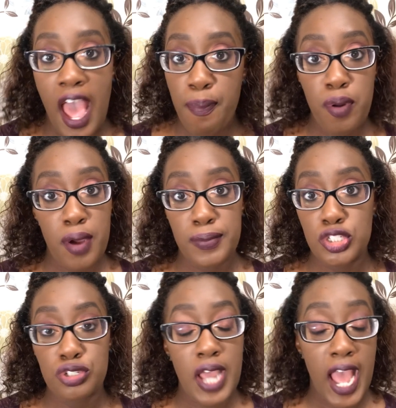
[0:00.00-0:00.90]
I
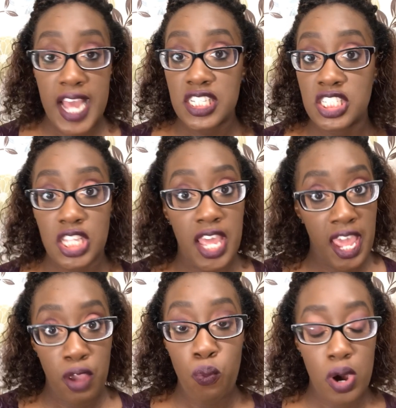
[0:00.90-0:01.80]
promise you guys,
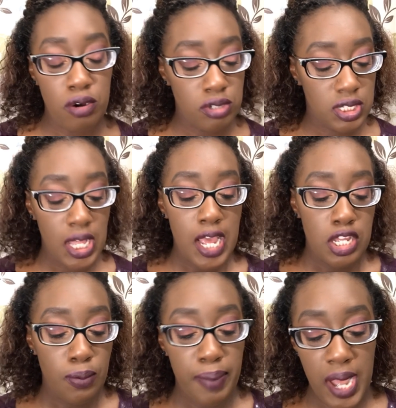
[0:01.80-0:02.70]
it works.
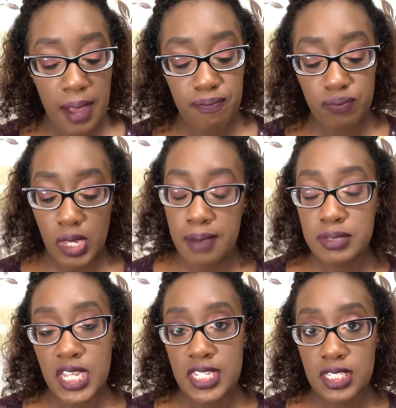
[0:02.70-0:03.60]
But
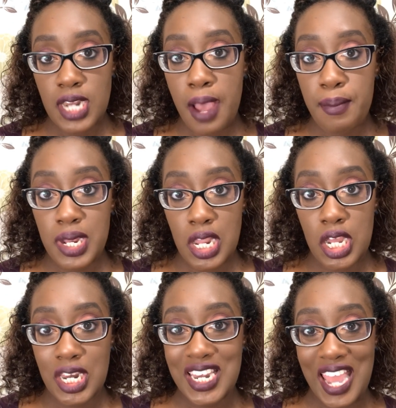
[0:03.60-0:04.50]
I'm testing out
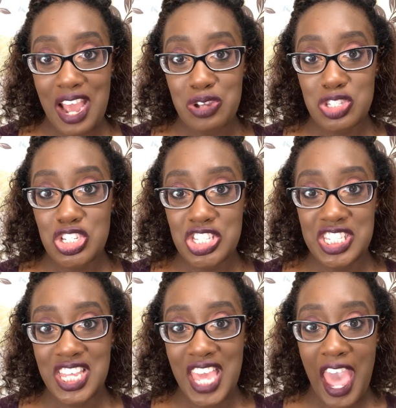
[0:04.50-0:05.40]
Maybelline now to
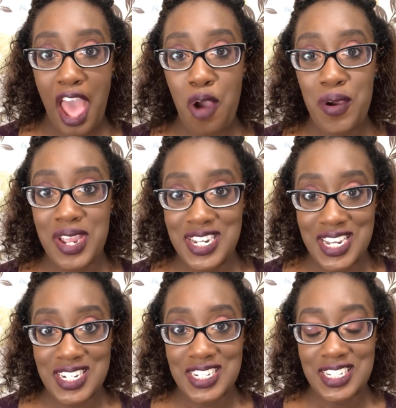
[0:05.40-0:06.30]
see how it
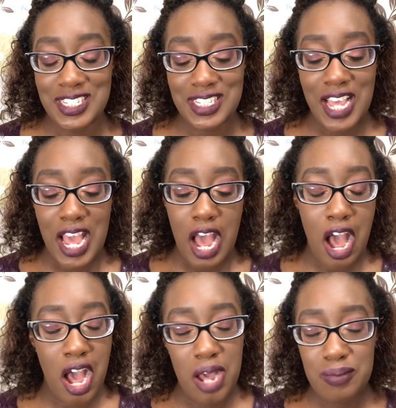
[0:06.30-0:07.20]
does.
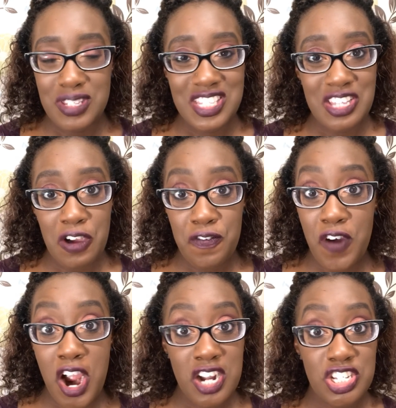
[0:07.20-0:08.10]
So
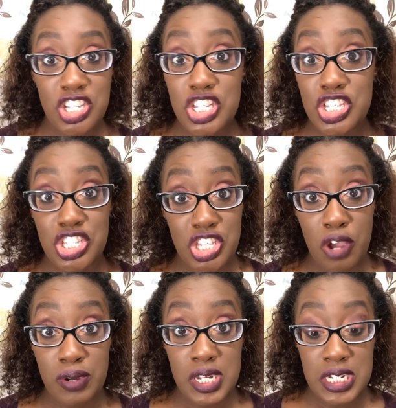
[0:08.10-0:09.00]
far,
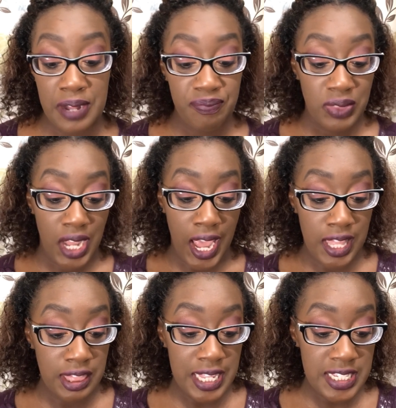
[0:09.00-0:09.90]
so good.
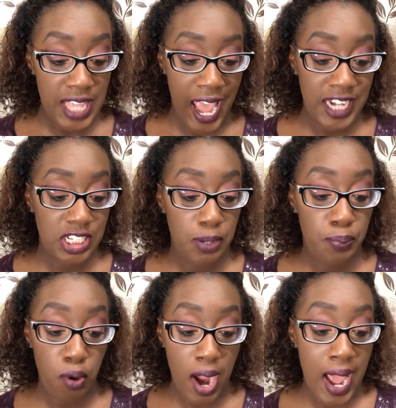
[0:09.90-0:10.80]
And this actually
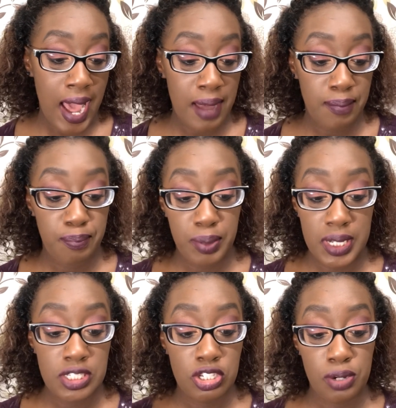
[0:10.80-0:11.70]
prime
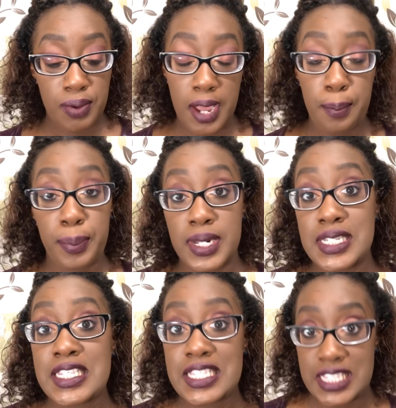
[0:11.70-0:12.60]
plus correct
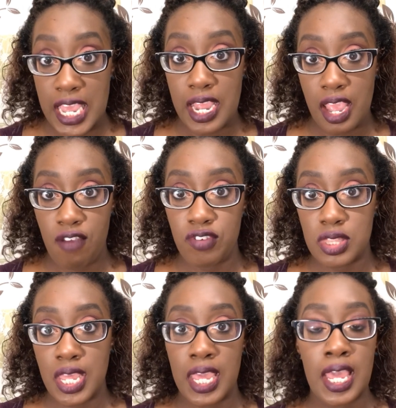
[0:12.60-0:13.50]
plus set
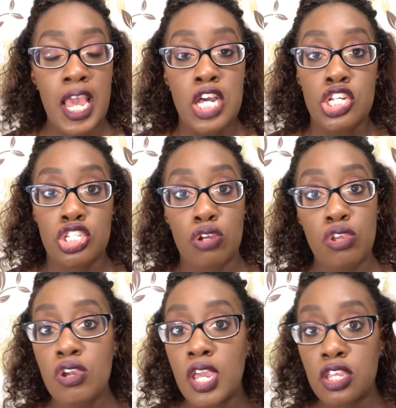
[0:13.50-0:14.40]
everything. So
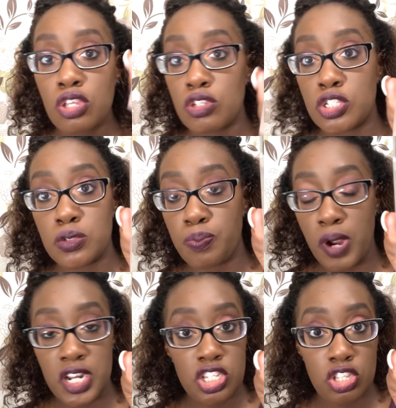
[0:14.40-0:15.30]
you can
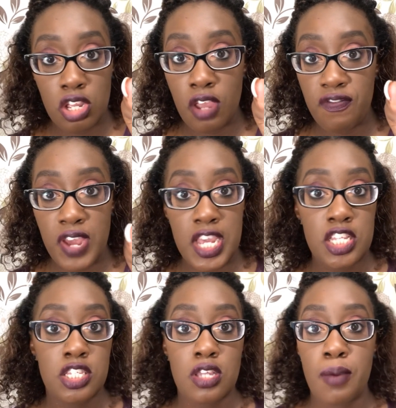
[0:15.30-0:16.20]
spray this on your
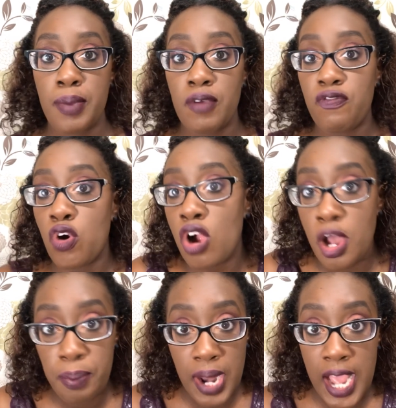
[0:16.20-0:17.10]
face before
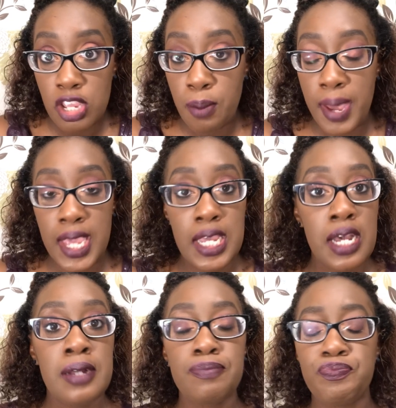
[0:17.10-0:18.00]
applying your
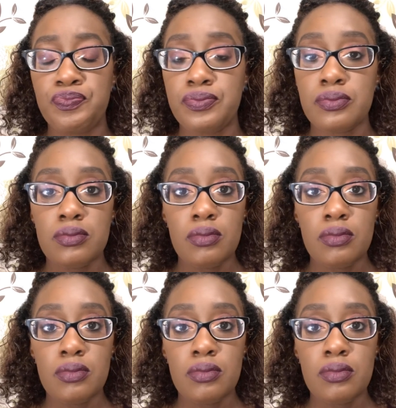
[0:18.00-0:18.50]
makeup